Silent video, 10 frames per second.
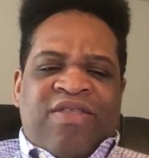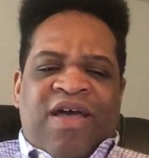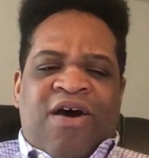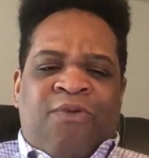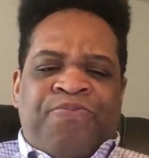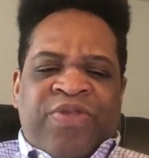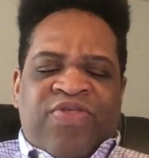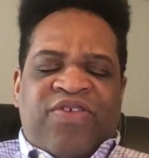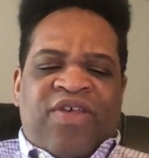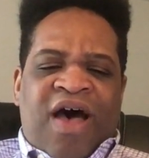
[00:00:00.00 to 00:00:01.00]
Now,
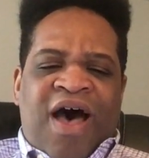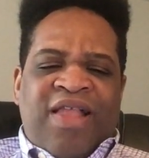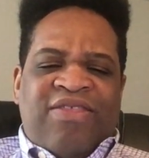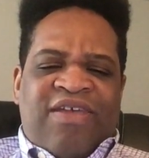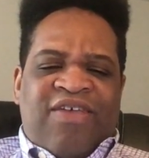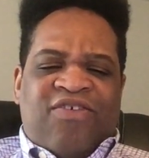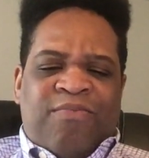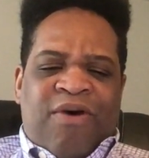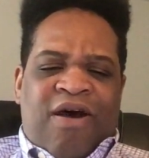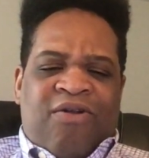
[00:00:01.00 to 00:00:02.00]
this hot desk
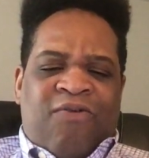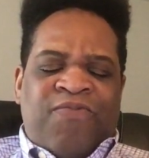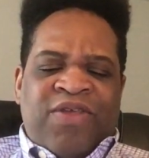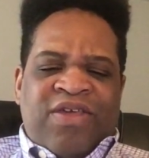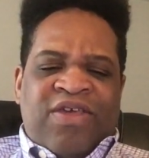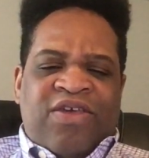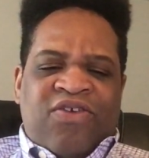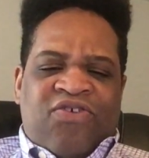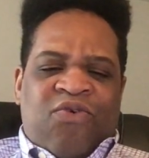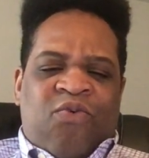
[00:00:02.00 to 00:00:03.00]
model
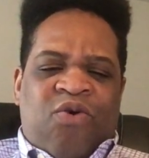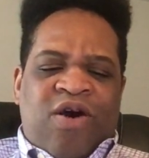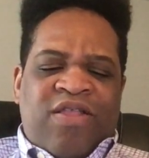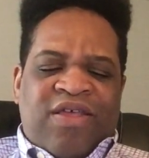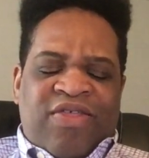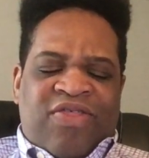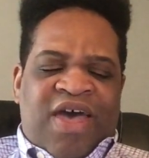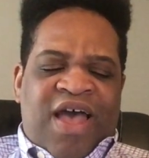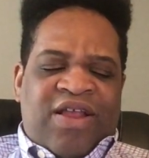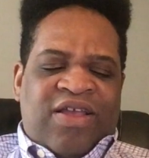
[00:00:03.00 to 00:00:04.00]
is one
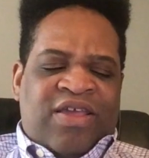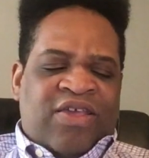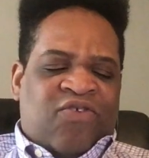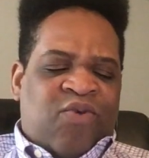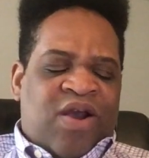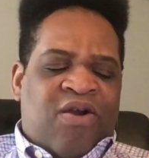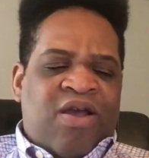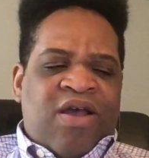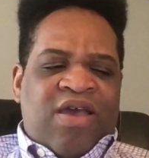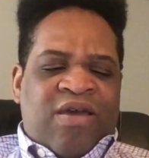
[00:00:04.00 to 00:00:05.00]
that is where
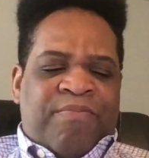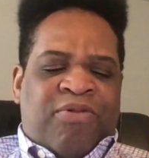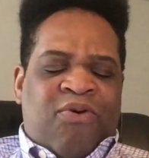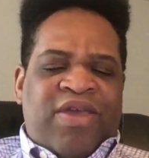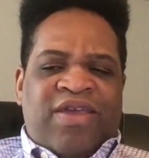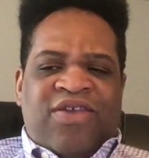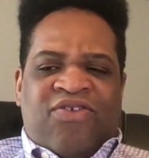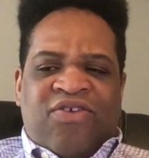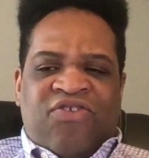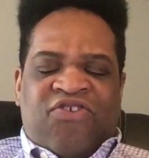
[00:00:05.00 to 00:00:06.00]

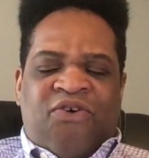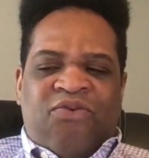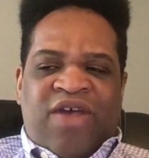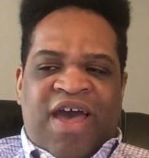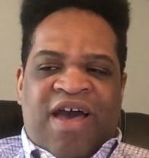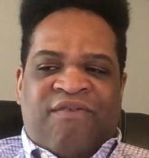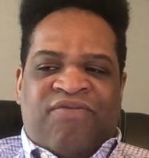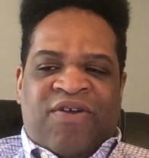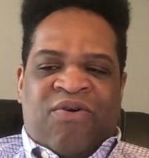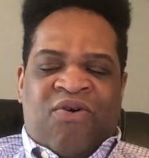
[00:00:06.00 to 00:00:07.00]
employees don't
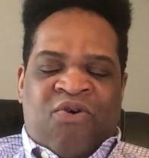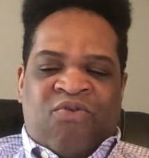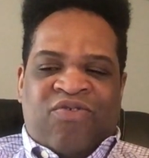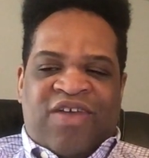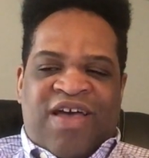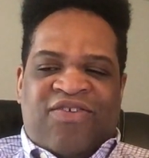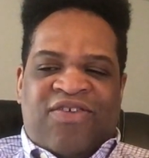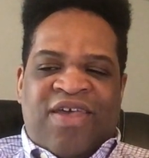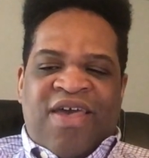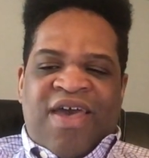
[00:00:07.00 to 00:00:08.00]
have their own
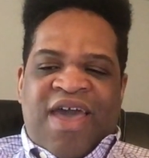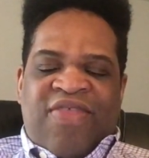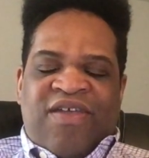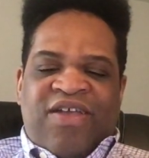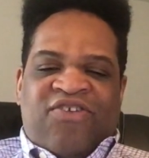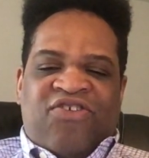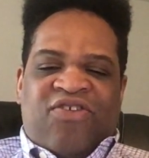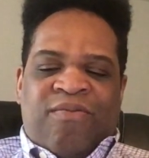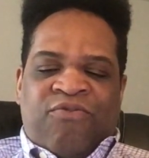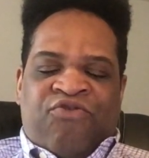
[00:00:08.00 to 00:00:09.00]
desk and they
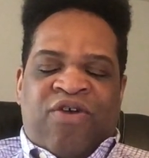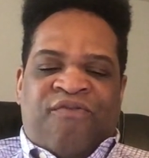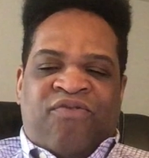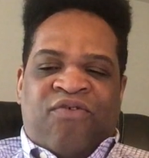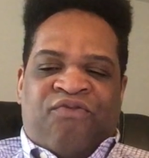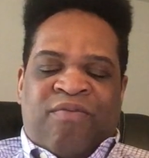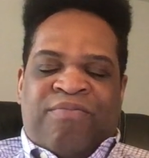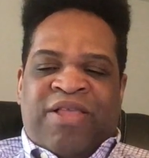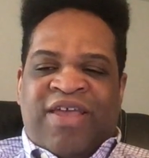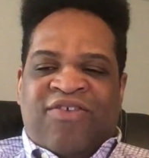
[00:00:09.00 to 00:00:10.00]
just drift
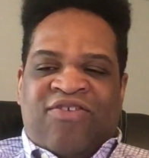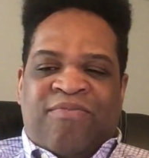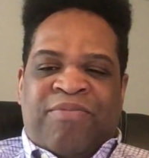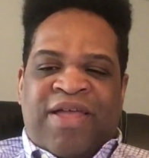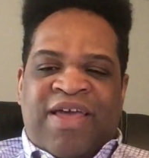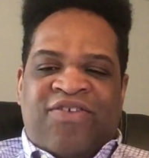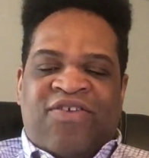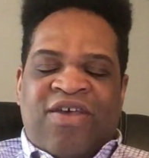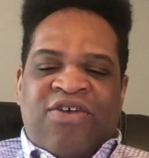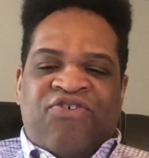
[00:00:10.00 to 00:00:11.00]
from place to
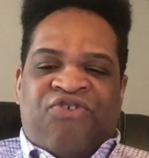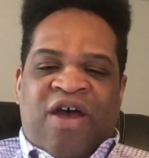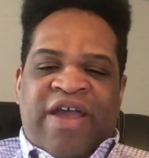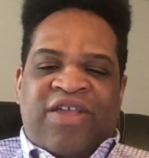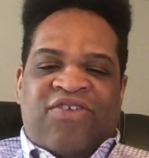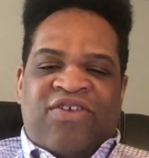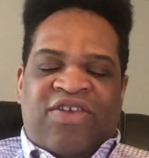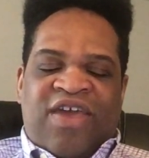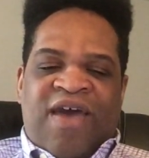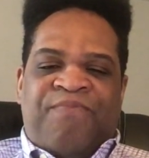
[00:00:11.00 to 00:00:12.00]
place trying to
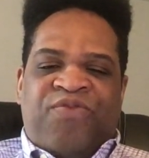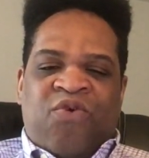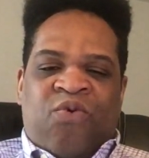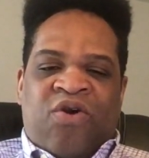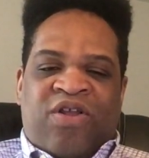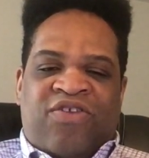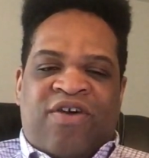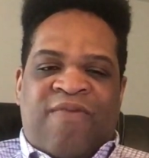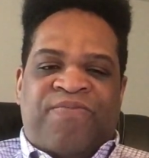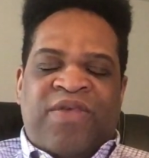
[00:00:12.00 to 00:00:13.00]
get work
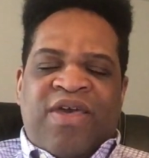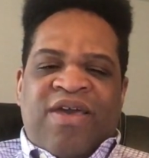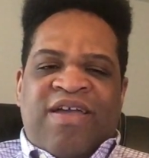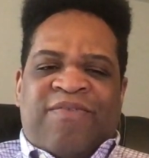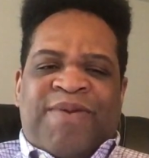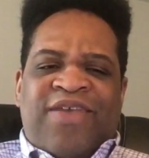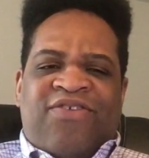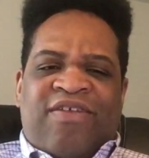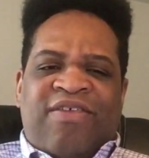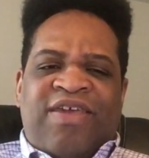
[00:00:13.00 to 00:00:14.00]
done is
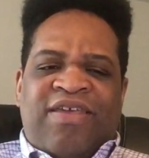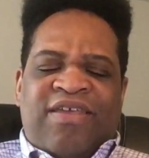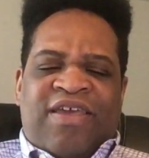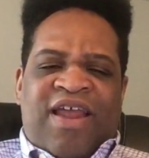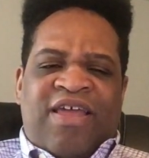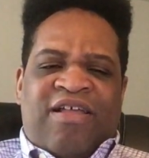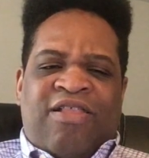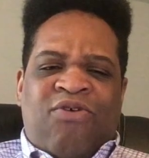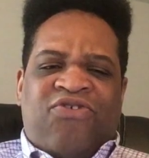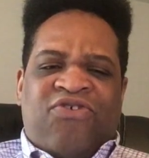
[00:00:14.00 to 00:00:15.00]
basically getting
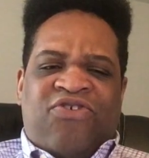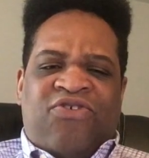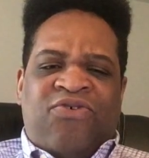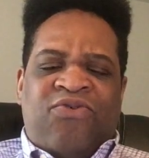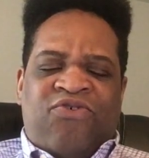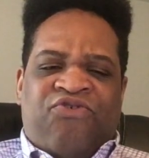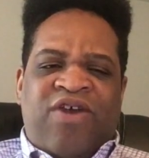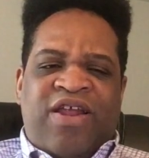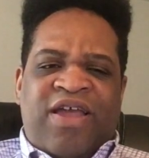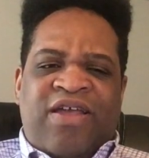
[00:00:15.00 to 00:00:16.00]
closer to
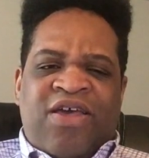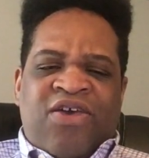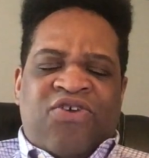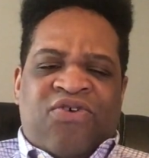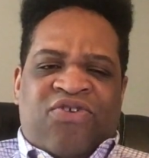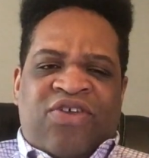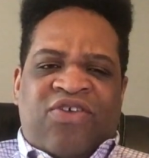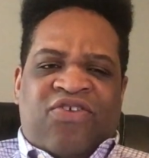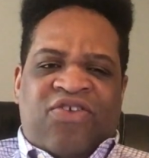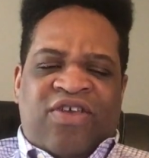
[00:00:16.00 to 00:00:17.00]
treating your
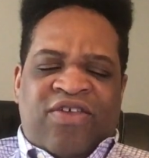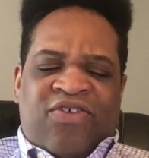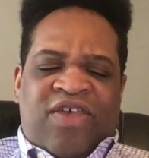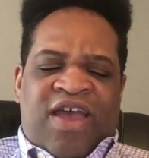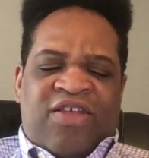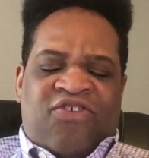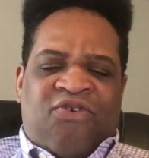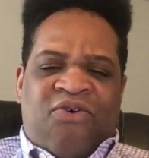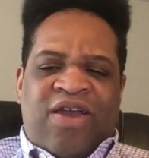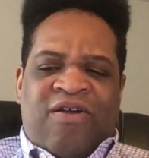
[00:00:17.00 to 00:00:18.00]
DC's
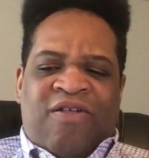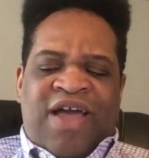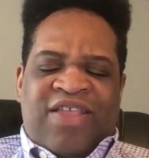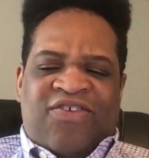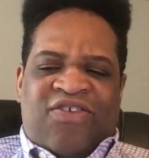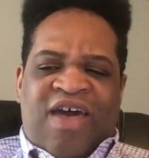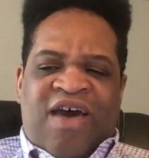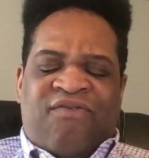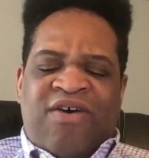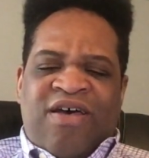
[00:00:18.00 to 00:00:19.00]
editorial and
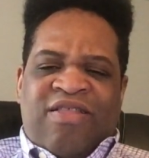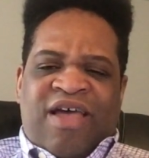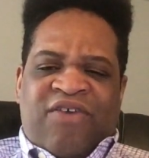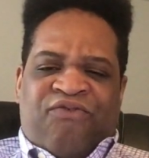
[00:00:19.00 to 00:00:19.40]
staff like